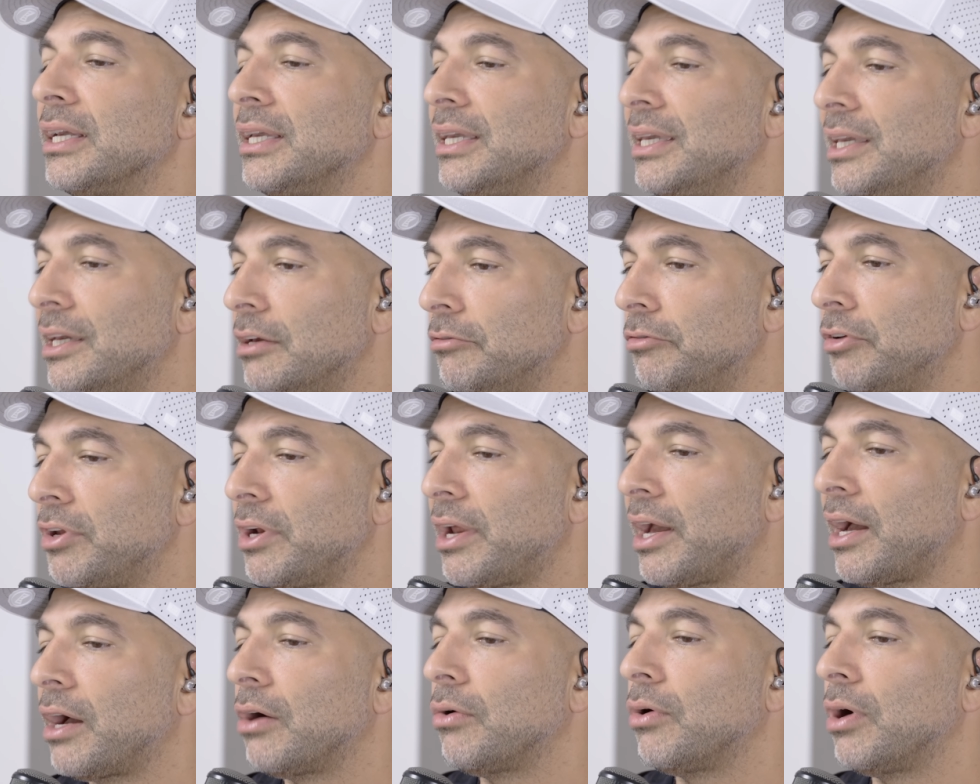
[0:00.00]
given
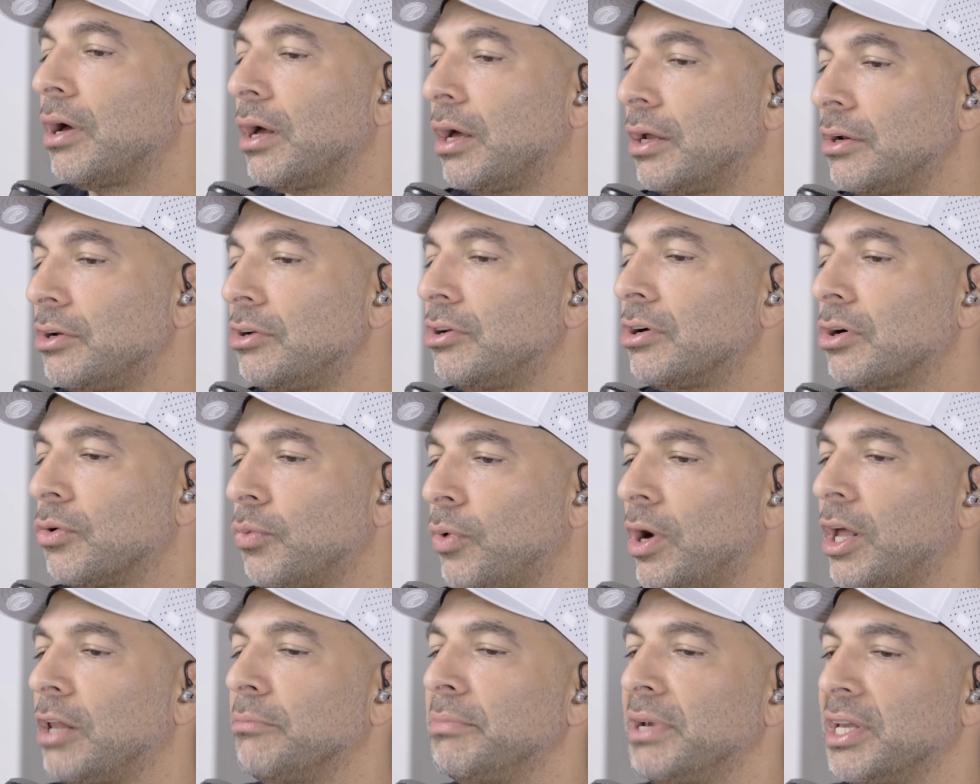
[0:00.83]
how
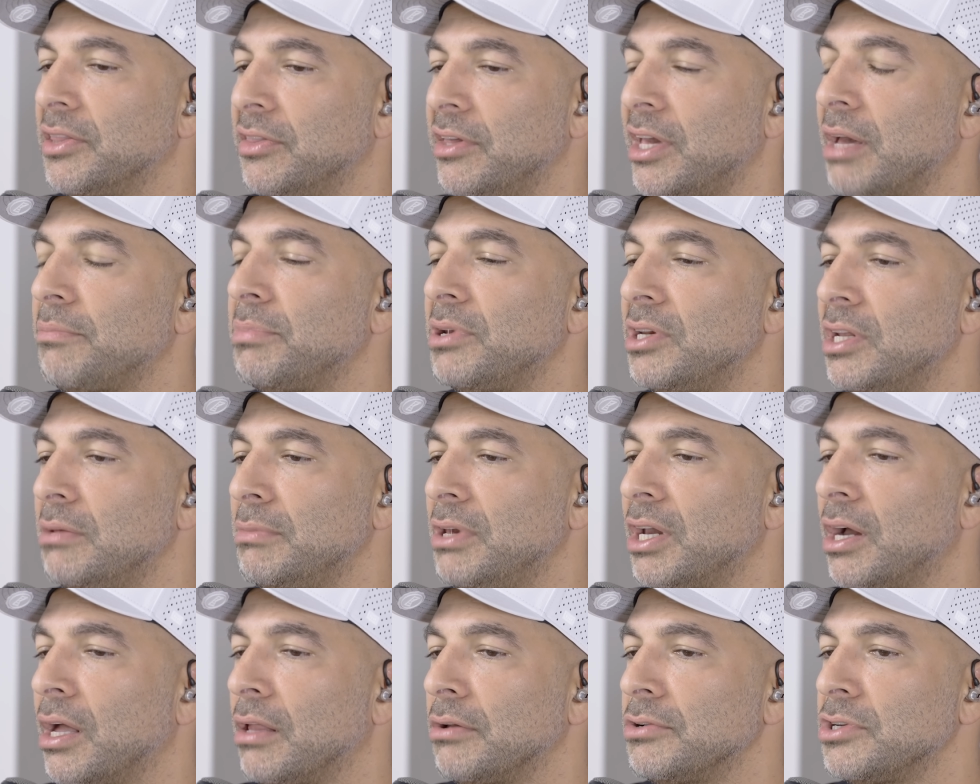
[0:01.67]
underwhelming the
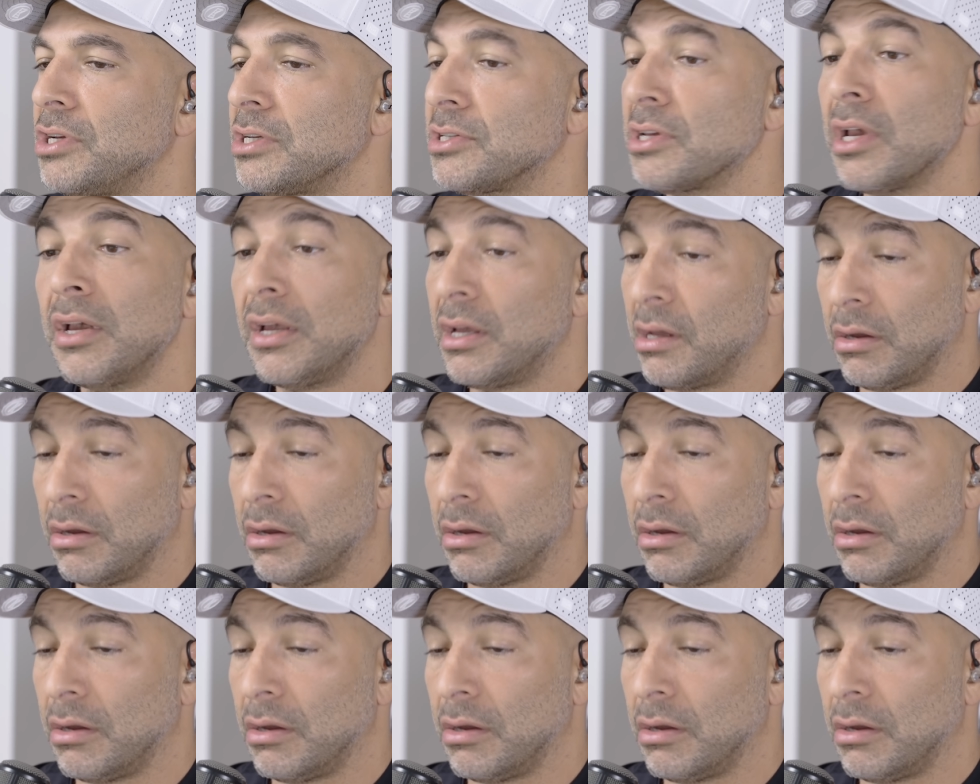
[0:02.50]
epidemiology is.